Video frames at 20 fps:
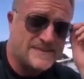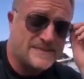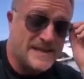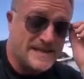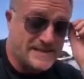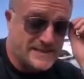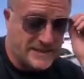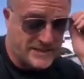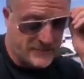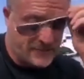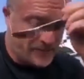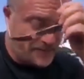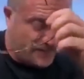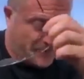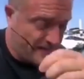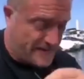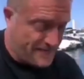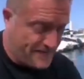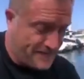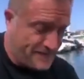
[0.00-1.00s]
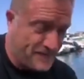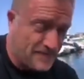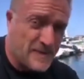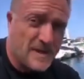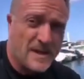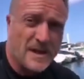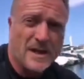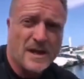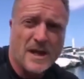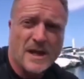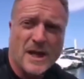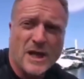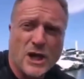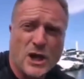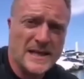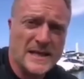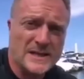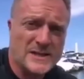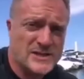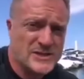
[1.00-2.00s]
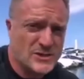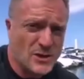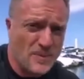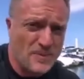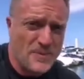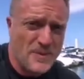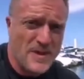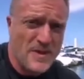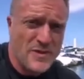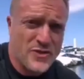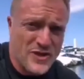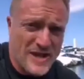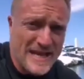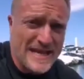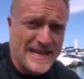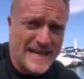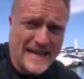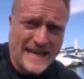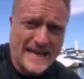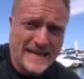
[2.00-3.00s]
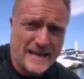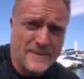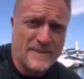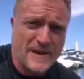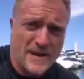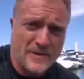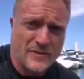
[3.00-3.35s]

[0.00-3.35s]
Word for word: last message would be stop thinking